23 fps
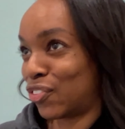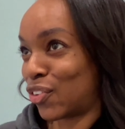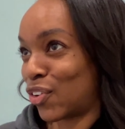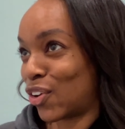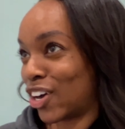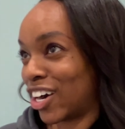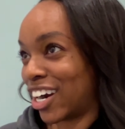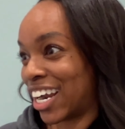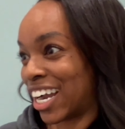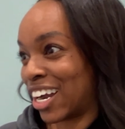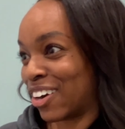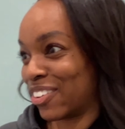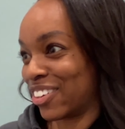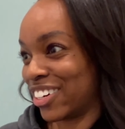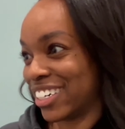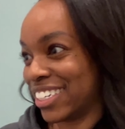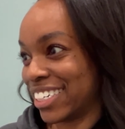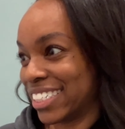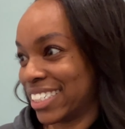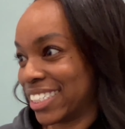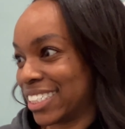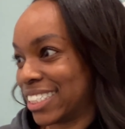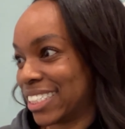Four
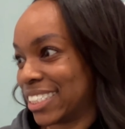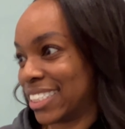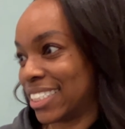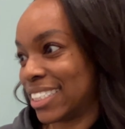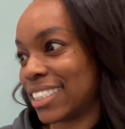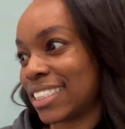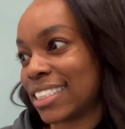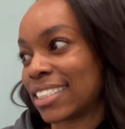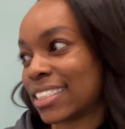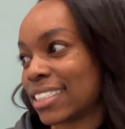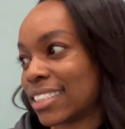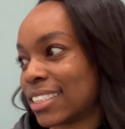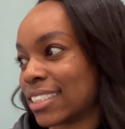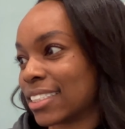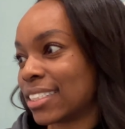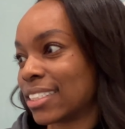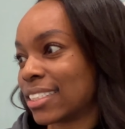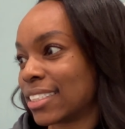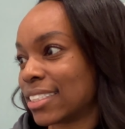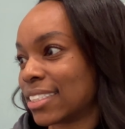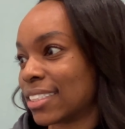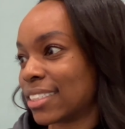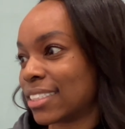hours.
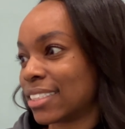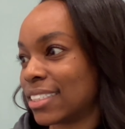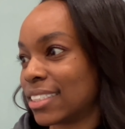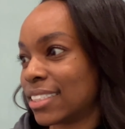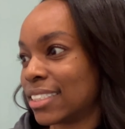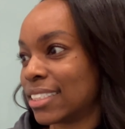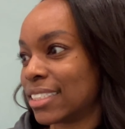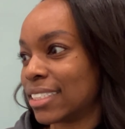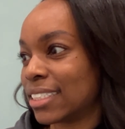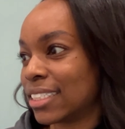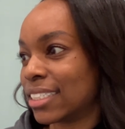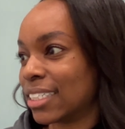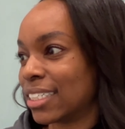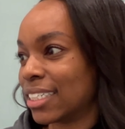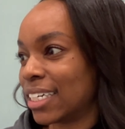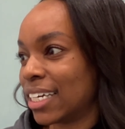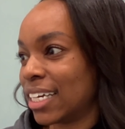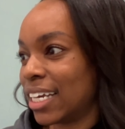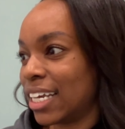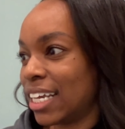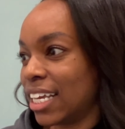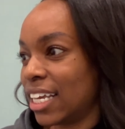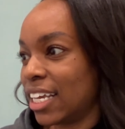Please and thank you.
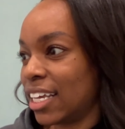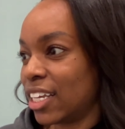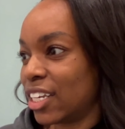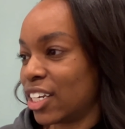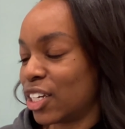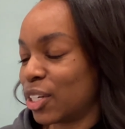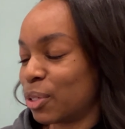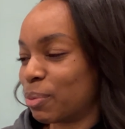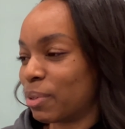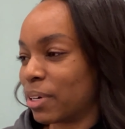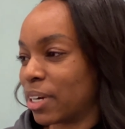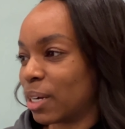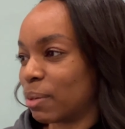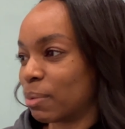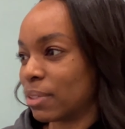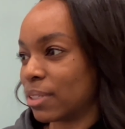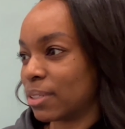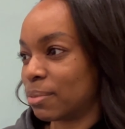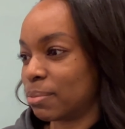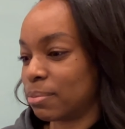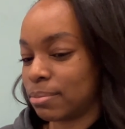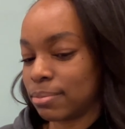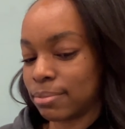No
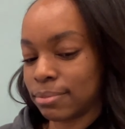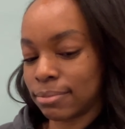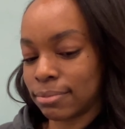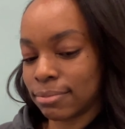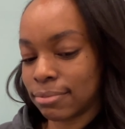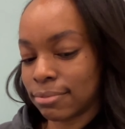problem.